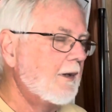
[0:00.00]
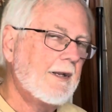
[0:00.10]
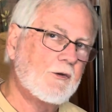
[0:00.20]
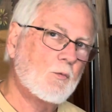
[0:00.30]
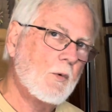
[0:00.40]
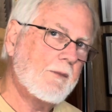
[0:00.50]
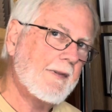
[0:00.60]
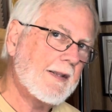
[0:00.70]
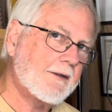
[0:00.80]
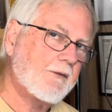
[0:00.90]
is when
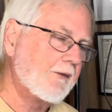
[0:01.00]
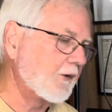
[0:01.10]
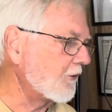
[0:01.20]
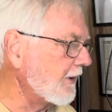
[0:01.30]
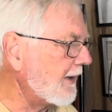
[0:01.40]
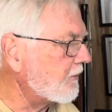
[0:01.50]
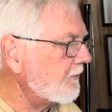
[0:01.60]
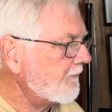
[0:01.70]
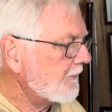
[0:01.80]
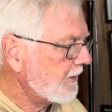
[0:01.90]
they get to this
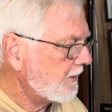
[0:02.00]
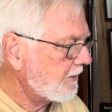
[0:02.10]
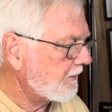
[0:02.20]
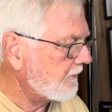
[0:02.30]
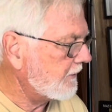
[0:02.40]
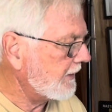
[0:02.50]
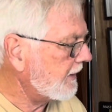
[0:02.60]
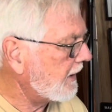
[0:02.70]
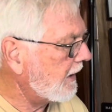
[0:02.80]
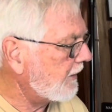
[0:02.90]
level,
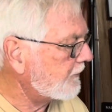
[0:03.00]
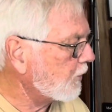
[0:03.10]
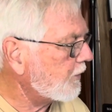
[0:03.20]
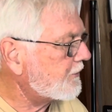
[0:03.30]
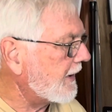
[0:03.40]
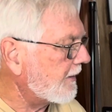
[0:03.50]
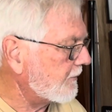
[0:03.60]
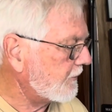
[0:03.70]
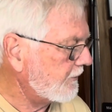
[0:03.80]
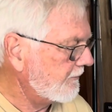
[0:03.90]
the door
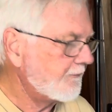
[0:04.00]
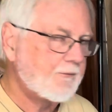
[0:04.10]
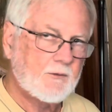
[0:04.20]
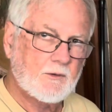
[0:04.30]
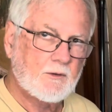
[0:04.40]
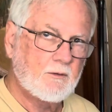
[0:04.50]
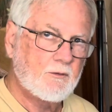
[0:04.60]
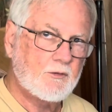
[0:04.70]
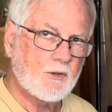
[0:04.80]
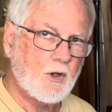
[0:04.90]
jambs
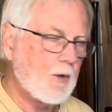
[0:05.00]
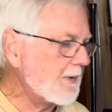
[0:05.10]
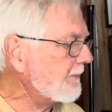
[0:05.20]
should all be